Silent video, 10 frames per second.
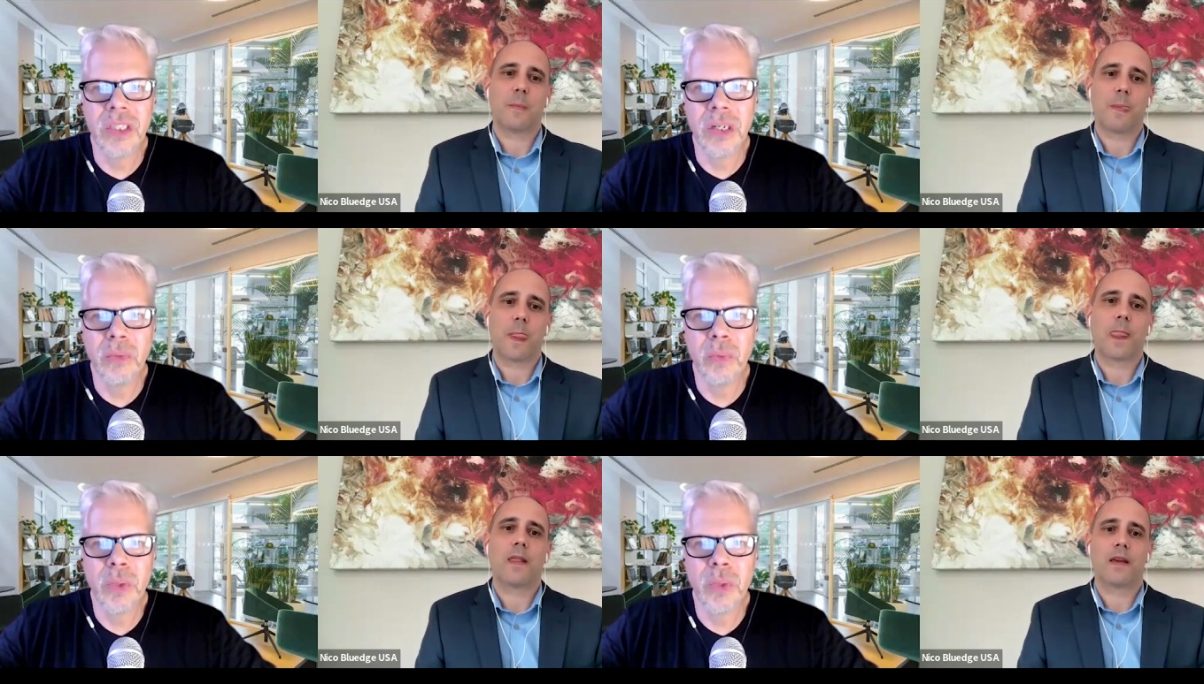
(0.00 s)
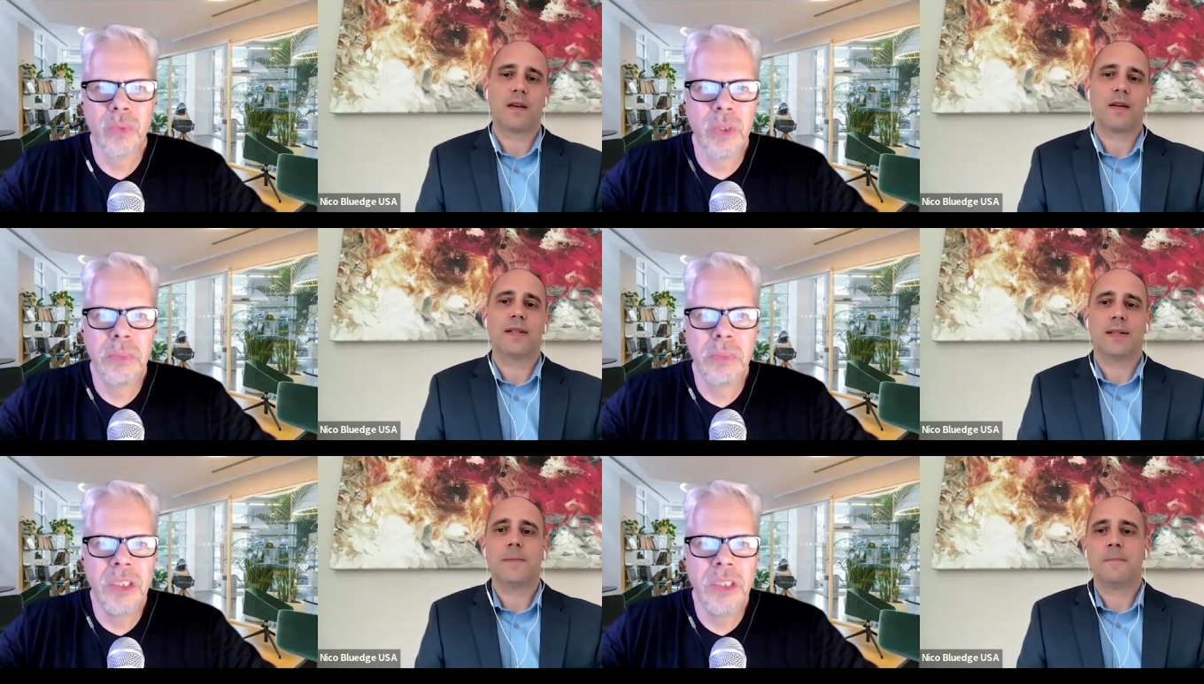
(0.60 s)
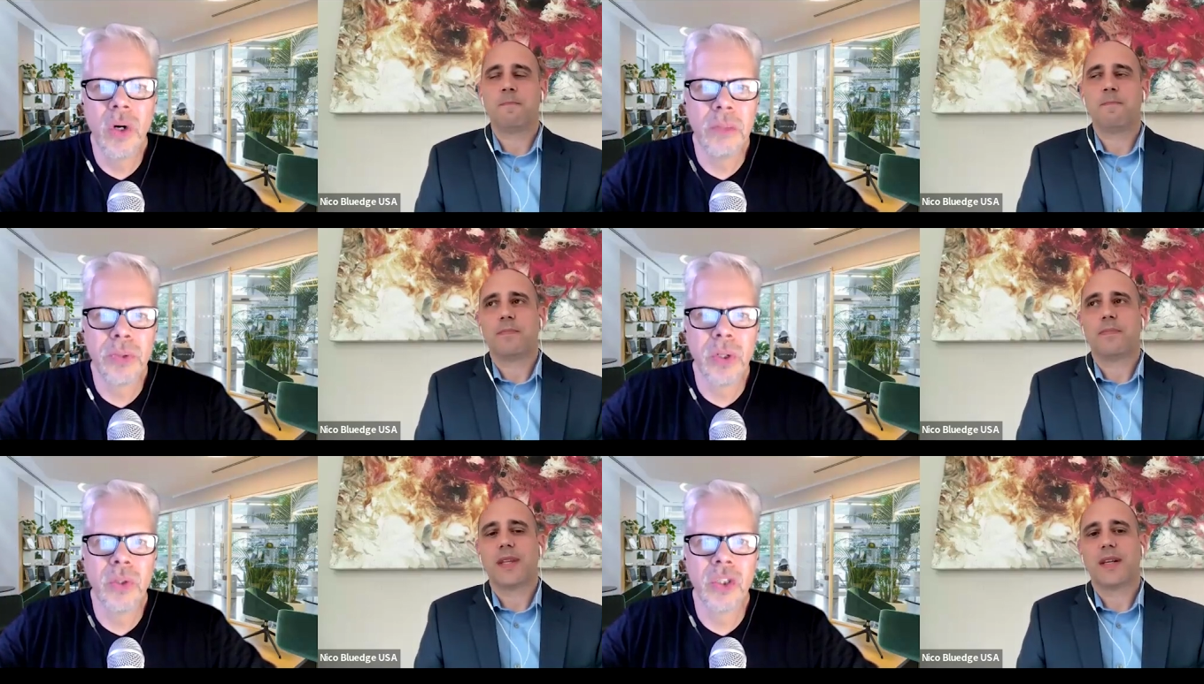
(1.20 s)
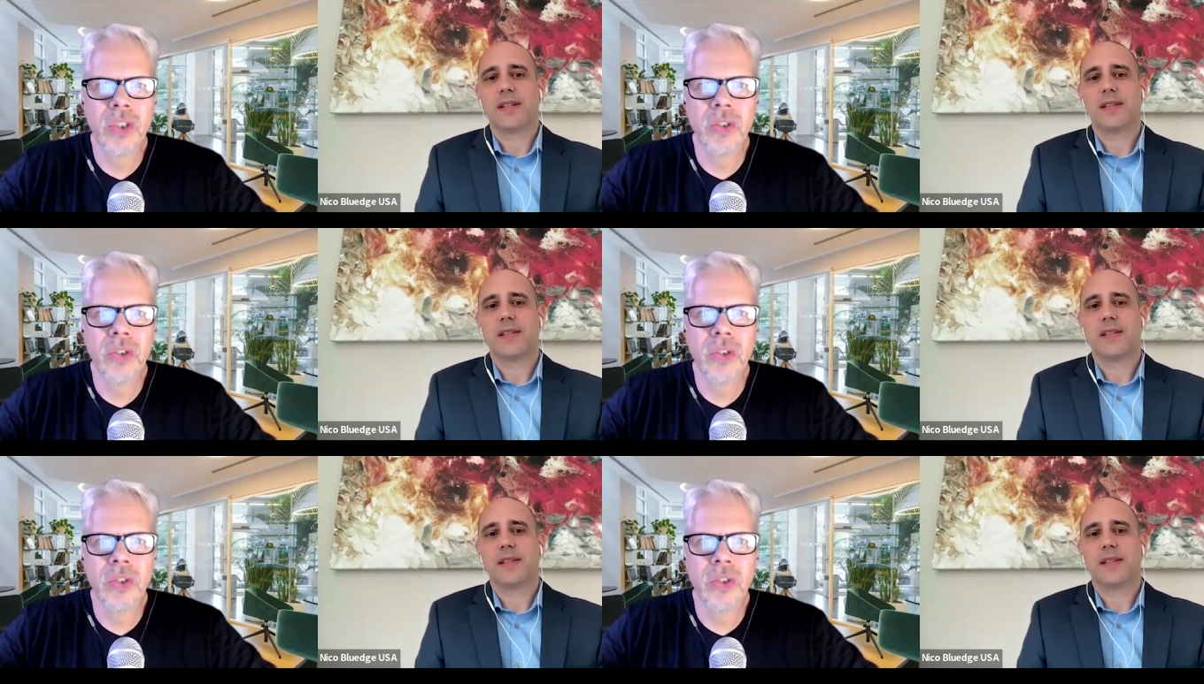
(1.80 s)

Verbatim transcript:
Speaker 1: Uh, what would be your approach